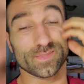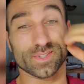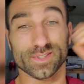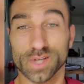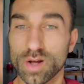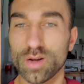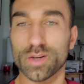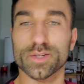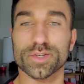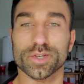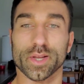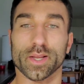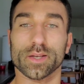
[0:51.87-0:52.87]
dog
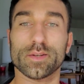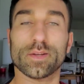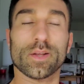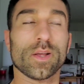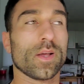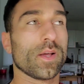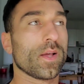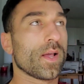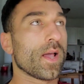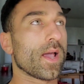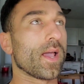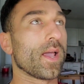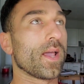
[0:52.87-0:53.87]
shit.
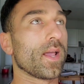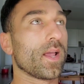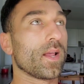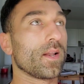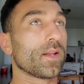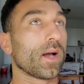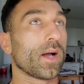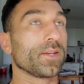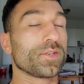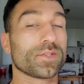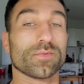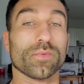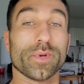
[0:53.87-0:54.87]
And I
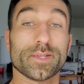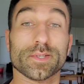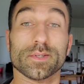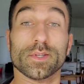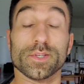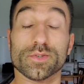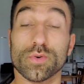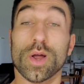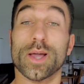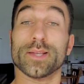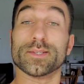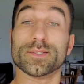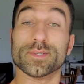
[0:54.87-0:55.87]
just recently
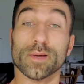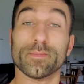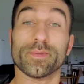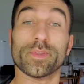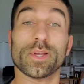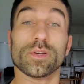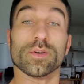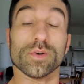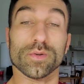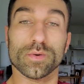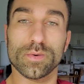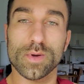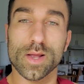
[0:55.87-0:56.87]
tried something
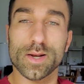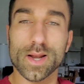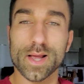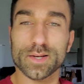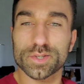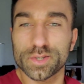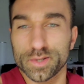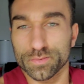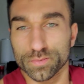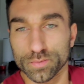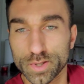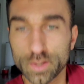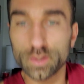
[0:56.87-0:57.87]
new, and it actually
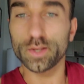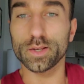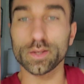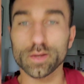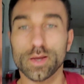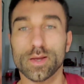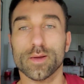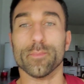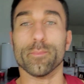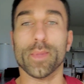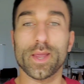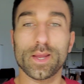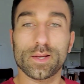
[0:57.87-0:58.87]
really
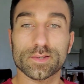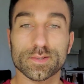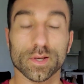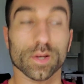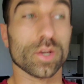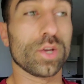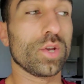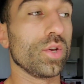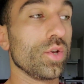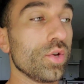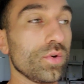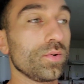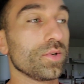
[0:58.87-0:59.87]
makes a
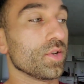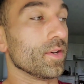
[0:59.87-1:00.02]
huge